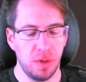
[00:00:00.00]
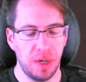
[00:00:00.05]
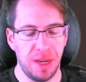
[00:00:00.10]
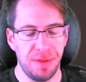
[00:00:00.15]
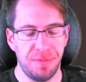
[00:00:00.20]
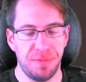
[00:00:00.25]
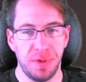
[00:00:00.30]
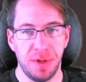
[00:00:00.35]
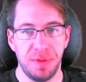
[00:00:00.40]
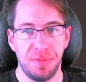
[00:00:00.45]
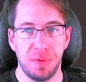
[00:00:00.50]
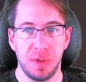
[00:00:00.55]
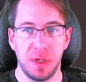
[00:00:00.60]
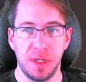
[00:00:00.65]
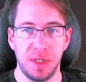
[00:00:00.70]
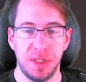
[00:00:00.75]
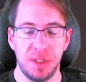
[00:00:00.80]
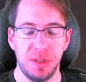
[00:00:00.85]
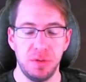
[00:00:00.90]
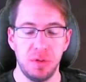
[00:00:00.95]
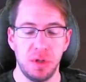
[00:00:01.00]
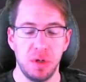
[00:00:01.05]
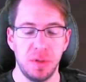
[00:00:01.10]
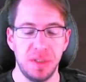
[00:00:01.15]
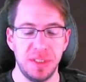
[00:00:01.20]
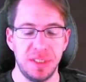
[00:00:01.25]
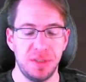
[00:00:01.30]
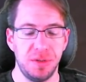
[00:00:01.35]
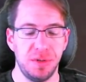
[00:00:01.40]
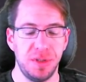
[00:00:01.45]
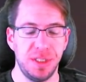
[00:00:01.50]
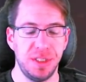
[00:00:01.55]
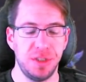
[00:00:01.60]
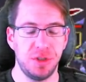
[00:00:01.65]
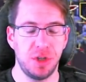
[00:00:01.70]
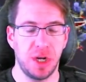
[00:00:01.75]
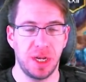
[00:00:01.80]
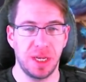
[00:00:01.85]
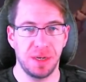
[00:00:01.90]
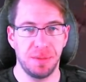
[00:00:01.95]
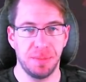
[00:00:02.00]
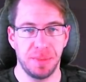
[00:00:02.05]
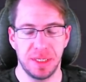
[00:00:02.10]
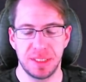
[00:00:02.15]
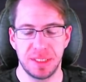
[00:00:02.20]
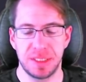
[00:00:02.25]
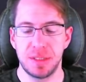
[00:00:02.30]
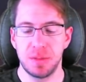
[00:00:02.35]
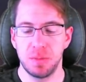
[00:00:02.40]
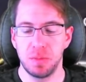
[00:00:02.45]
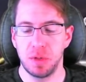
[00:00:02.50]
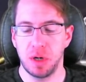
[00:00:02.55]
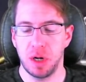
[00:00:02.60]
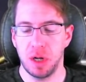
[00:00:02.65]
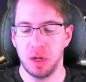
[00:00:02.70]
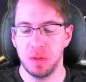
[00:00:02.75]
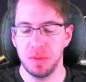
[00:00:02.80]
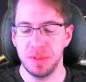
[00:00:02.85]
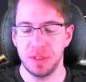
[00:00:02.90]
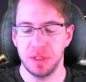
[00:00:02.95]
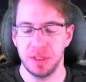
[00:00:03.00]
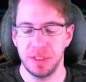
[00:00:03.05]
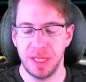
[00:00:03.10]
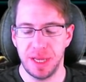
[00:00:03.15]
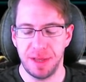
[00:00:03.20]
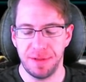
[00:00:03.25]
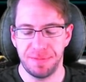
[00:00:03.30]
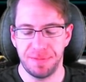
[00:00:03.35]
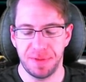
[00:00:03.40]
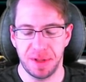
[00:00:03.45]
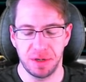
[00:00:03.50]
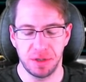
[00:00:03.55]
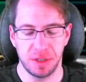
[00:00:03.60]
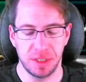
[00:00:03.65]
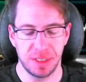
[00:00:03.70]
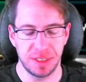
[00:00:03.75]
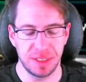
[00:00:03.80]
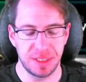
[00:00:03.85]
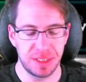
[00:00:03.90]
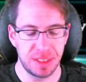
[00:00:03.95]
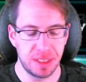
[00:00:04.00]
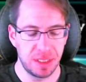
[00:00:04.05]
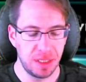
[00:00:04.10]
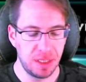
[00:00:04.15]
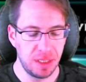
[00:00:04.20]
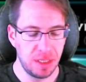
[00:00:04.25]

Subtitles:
if we do go into the Dragon Abyss, we're always going to have Fenris,